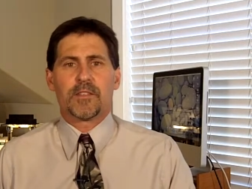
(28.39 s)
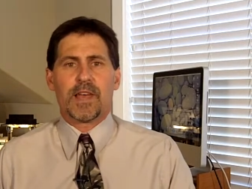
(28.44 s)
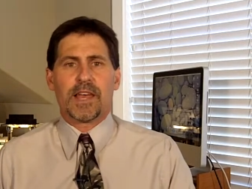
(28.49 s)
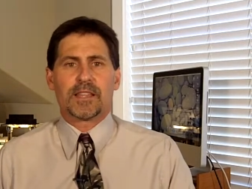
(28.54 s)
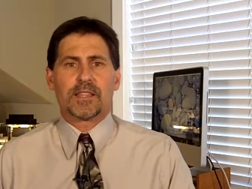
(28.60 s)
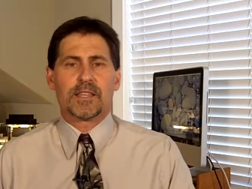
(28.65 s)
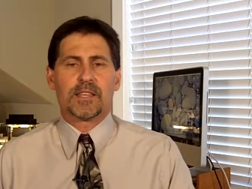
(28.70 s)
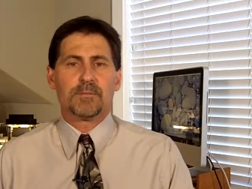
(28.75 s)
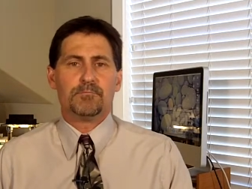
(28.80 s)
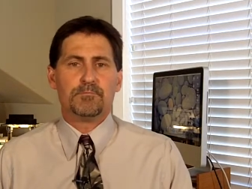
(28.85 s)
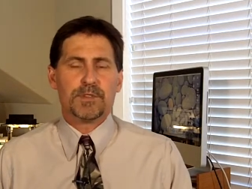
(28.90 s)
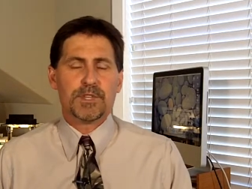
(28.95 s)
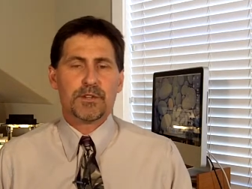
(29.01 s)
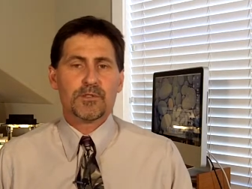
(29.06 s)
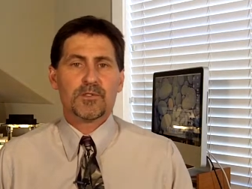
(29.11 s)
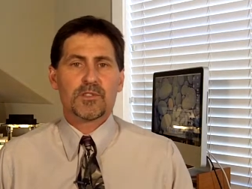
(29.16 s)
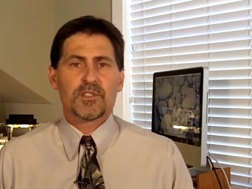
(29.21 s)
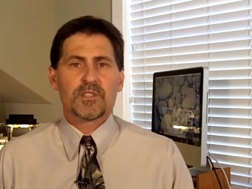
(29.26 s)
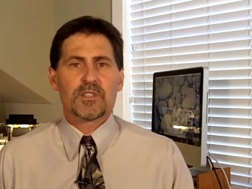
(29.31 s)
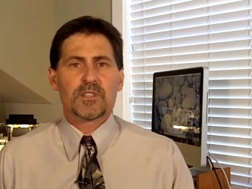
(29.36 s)
that the
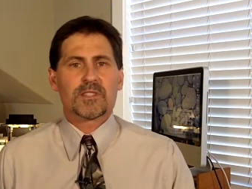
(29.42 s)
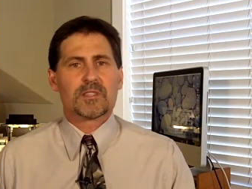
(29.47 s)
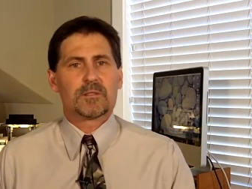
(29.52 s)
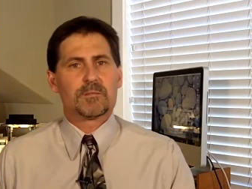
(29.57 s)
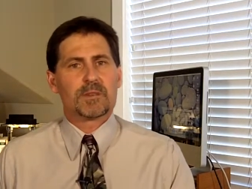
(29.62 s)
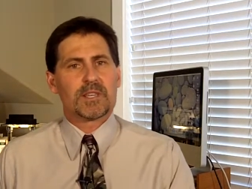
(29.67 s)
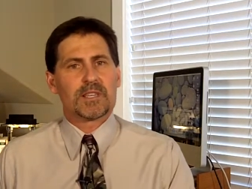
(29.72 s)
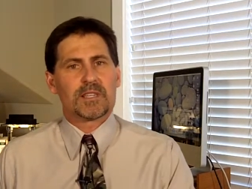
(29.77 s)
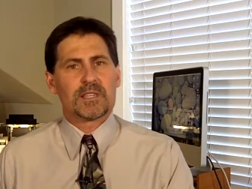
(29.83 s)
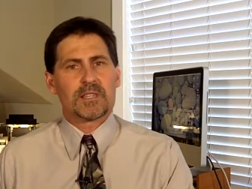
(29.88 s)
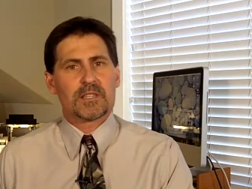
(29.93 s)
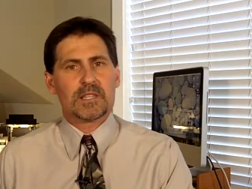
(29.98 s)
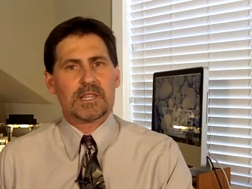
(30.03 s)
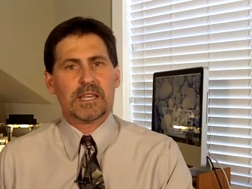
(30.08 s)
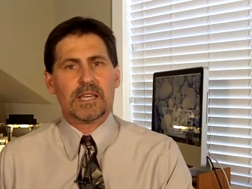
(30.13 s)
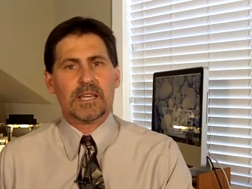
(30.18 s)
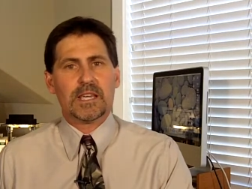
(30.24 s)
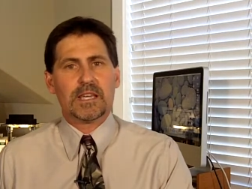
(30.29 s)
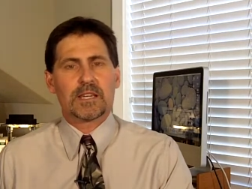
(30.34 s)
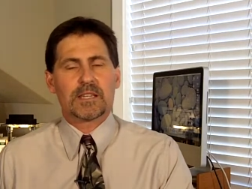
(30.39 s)
immune system is
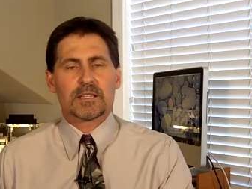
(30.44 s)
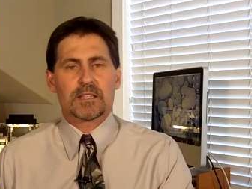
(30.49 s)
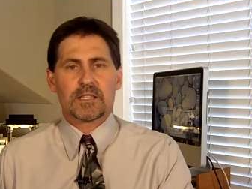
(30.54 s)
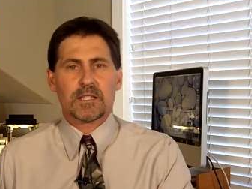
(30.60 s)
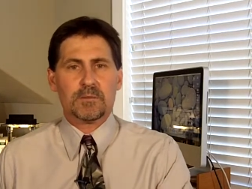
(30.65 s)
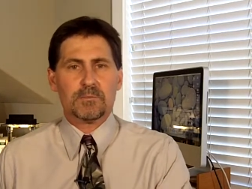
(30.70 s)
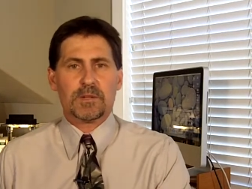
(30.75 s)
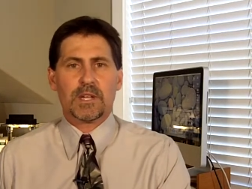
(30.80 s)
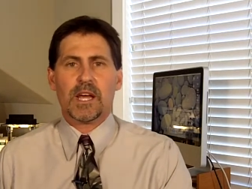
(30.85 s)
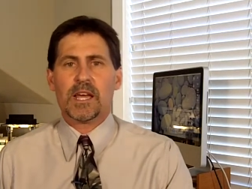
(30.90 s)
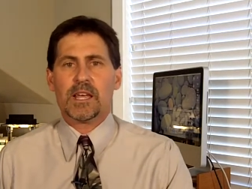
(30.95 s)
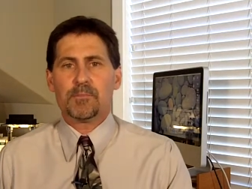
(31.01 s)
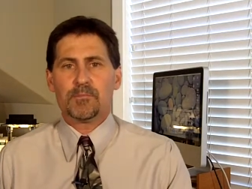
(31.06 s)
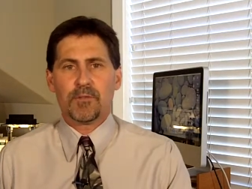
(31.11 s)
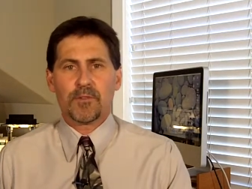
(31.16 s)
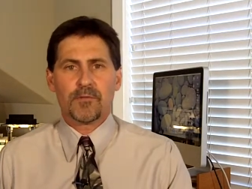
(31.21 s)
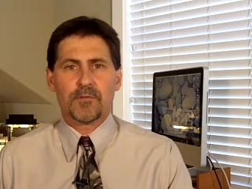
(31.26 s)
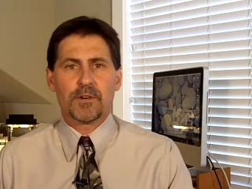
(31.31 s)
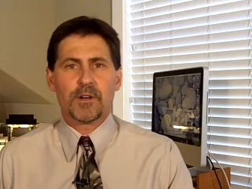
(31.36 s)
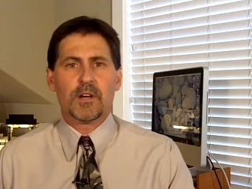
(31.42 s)
seeing some
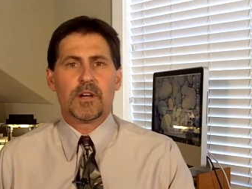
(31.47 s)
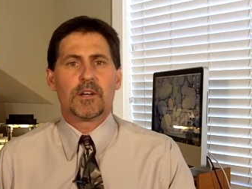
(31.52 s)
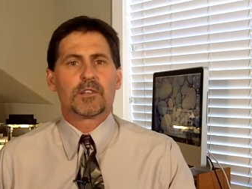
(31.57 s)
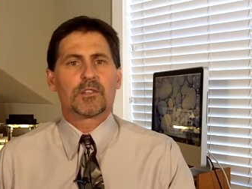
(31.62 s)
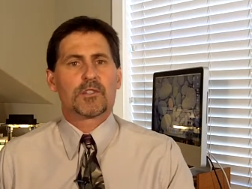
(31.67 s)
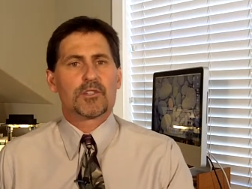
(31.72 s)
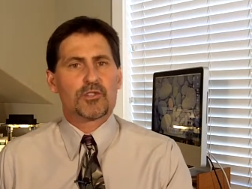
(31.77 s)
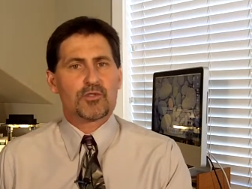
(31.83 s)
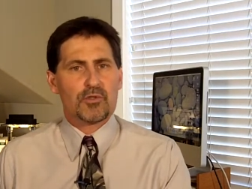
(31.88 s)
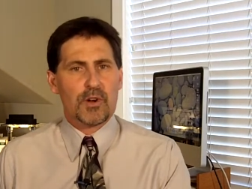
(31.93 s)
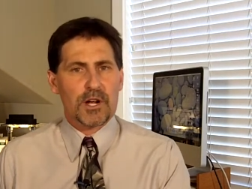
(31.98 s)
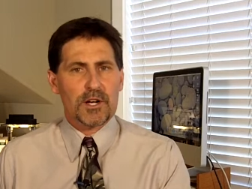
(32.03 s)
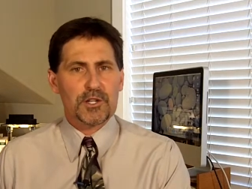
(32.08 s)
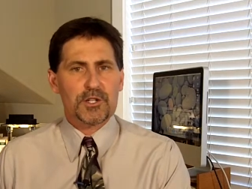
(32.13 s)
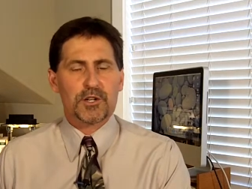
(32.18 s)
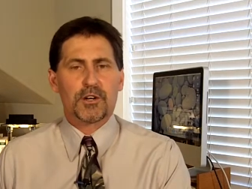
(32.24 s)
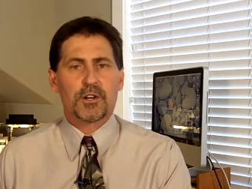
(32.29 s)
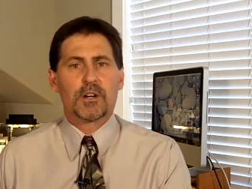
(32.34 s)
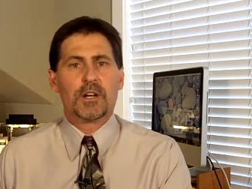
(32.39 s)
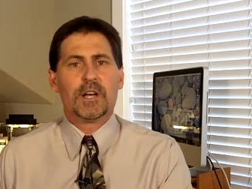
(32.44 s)
type of
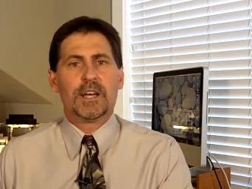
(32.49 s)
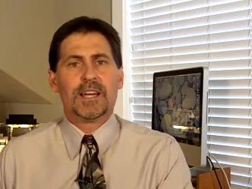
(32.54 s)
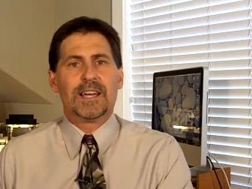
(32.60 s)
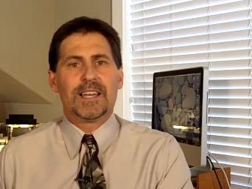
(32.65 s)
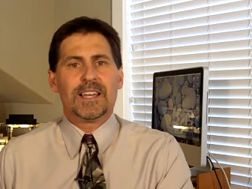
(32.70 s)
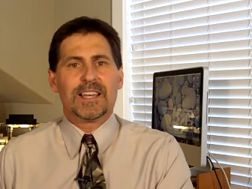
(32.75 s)
structure